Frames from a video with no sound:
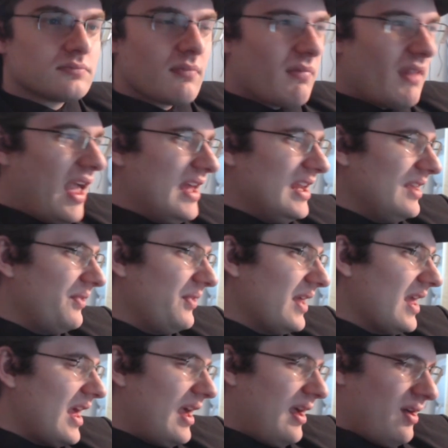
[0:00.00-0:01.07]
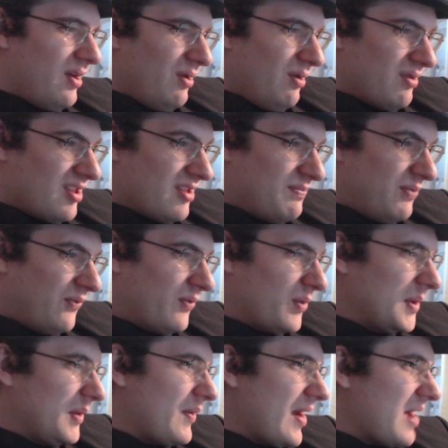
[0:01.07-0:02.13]
Anything else before we
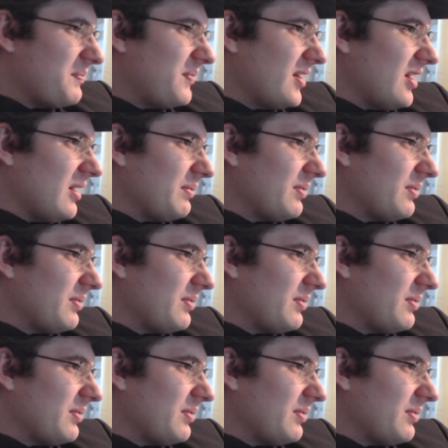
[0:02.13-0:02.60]
wrap up?